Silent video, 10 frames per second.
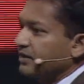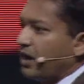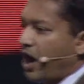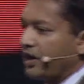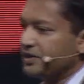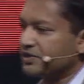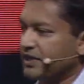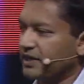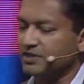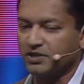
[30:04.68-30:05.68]
the hockey
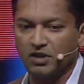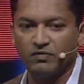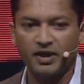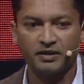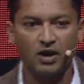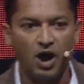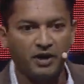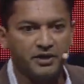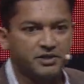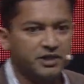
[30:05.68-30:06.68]
stick instead of letting the
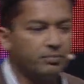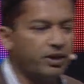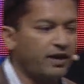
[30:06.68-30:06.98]
hockey stick play